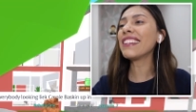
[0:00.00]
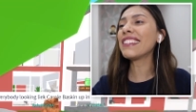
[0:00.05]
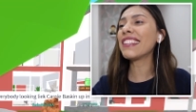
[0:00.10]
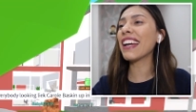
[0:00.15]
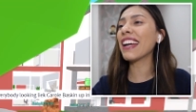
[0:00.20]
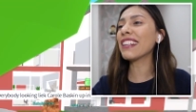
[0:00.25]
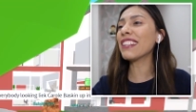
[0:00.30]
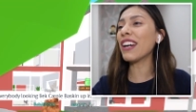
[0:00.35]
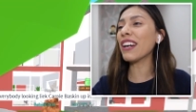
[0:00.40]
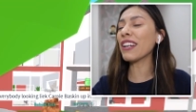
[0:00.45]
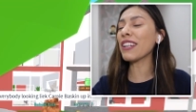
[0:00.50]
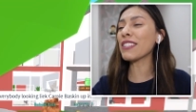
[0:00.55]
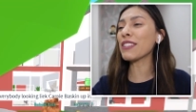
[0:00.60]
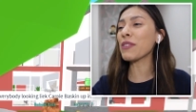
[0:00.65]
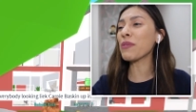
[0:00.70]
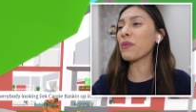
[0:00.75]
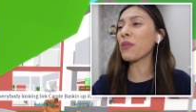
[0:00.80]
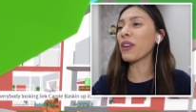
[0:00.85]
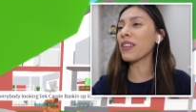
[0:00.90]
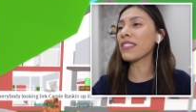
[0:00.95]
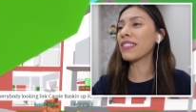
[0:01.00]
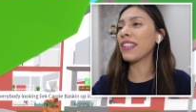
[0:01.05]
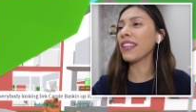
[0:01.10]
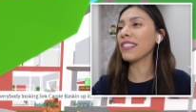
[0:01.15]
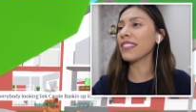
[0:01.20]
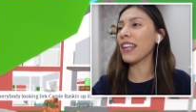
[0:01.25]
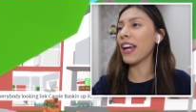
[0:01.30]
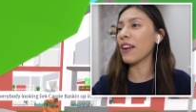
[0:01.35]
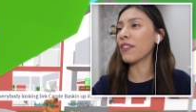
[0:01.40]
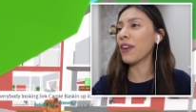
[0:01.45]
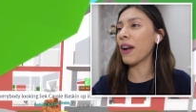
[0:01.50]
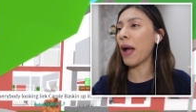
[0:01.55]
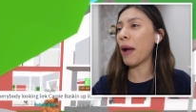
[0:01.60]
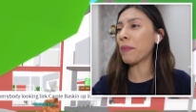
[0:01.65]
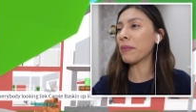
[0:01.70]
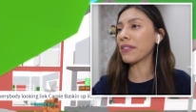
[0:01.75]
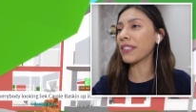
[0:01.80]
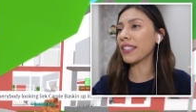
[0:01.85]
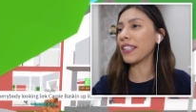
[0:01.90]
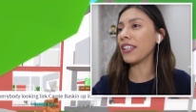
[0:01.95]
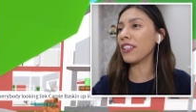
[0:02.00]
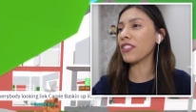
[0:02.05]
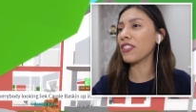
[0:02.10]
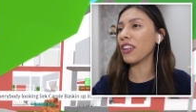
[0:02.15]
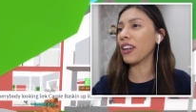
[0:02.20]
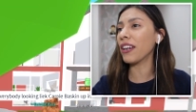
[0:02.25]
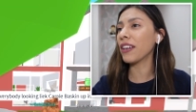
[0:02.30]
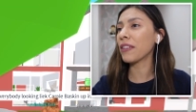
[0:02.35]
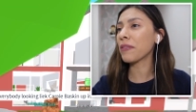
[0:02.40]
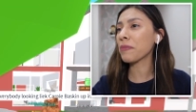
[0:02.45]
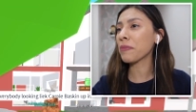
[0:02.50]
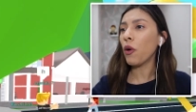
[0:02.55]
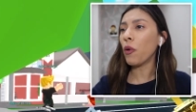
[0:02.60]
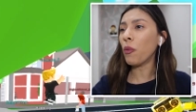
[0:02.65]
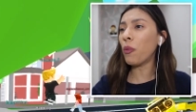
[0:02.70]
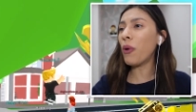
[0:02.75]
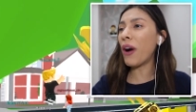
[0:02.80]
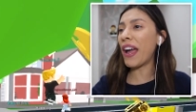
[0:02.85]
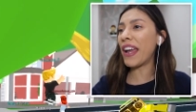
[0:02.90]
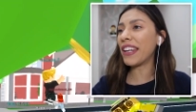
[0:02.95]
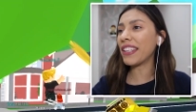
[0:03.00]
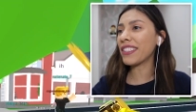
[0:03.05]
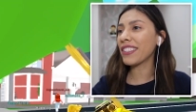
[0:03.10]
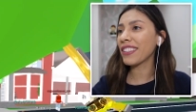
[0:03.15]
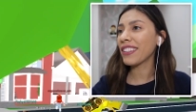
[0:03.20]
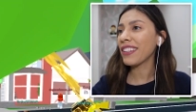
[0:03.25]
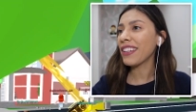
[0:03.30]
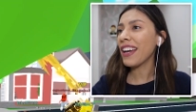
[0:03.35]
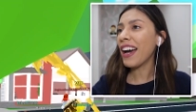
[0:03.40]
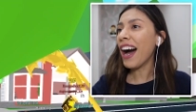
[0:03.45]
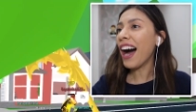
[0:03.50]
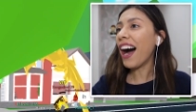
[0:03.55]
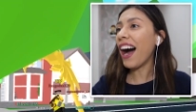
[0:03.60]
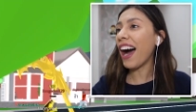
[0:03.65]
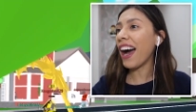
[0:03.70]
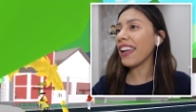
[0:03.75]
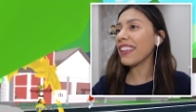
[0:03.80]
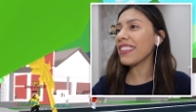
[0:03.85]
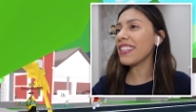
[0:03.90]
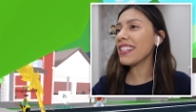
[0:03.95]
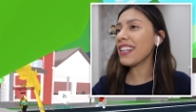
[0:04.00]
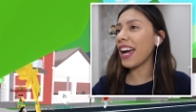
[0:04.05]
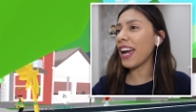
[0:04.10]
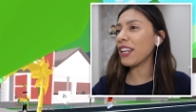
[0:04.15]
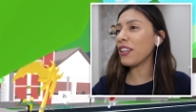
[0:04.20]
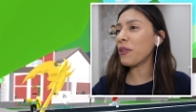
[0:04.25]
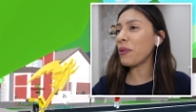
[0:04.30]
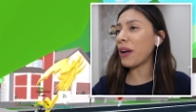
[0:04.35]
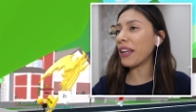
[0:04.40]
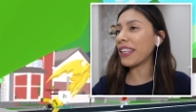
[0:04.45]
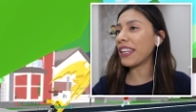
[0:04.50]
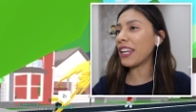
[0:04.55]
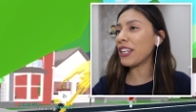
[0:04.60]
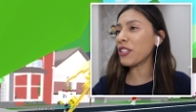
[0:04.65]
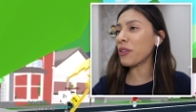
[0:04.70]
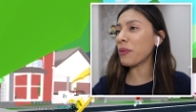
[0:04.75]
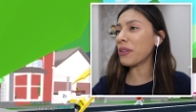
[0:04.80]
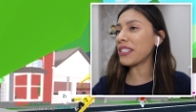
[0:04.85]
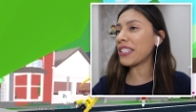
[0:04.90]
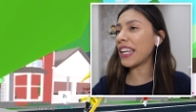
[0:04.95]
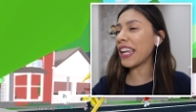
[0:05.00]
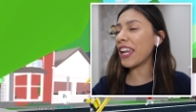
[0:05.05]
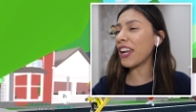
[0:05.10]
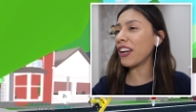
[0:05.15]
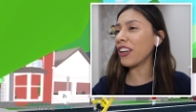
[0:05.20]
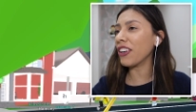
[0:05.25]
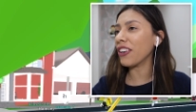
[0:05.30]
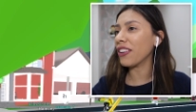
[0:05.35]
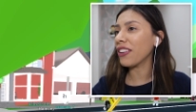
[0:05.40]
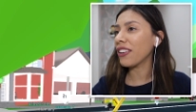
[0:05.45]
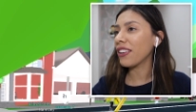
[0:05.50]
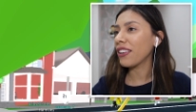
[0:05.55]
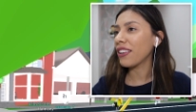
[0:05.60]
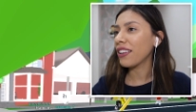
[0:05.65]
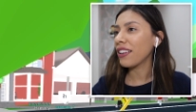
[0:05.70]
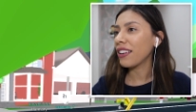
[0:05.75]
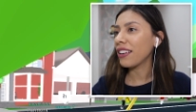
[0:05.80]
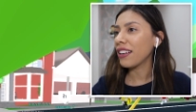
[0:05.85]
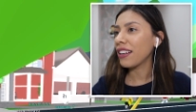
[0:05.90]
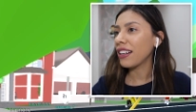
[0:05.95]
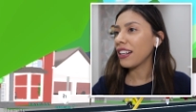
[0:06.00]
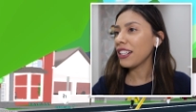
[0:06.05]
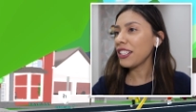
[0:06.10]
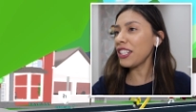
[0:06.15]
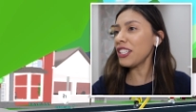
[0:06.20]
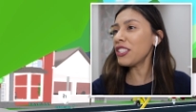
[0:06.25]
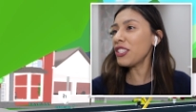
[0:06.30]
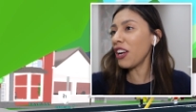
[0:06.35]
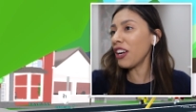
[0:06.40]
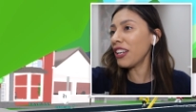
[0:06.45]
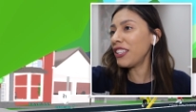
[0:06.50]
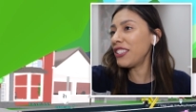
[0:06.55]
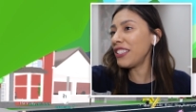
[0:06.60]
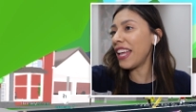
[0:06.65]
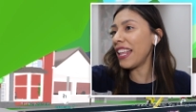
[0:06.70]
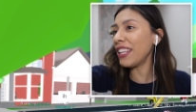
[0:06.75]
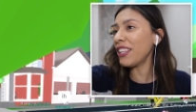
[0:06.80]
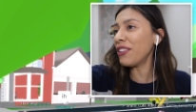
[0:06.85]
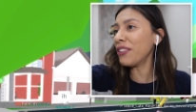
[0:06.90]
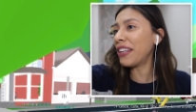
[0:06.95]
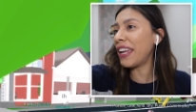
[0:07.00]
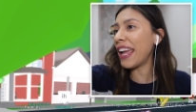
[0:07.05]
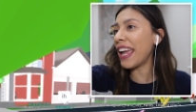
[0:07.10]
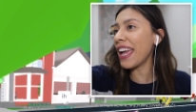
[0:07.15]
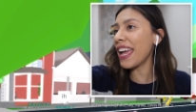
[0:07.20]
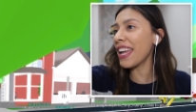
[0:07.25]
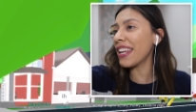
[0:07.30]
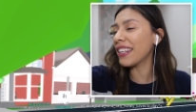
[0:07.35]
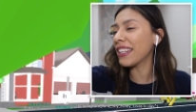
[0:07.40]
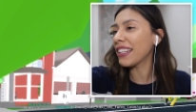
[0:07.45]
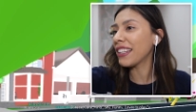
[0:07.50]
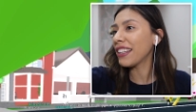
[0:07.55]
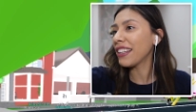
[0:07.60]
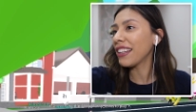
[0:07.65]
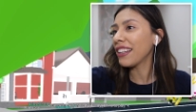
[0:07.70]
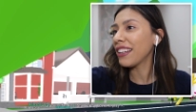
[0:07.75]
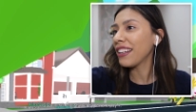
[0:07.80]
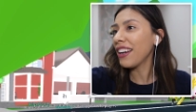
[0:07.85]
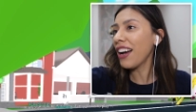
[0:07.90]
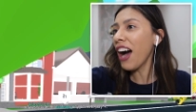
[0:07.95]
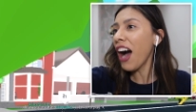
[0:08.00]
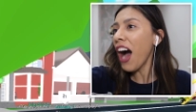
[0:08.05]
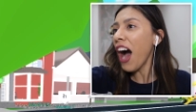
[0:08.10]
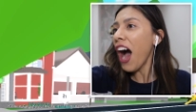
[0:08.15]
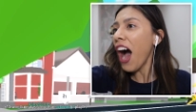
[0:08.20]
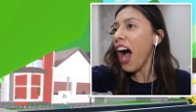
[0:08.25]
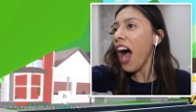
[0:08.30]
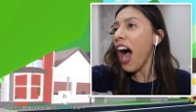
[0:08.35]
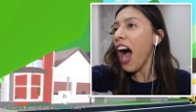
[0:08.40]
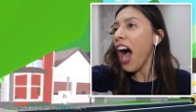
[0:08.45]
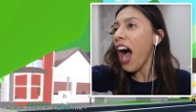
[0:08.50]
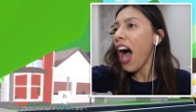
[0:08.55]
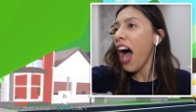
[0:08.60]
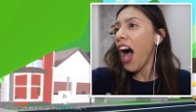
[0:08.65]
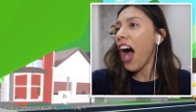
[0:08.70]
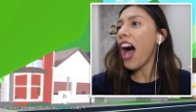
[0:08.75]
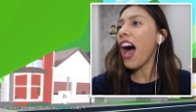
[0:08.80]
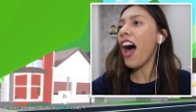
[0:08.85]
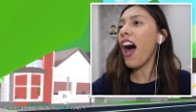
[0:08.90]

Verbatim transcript: TikTok is the worst thing to ever happen to Keisha. Wait! I think I know why Keisha was here. She's talking to that little kid! Oh!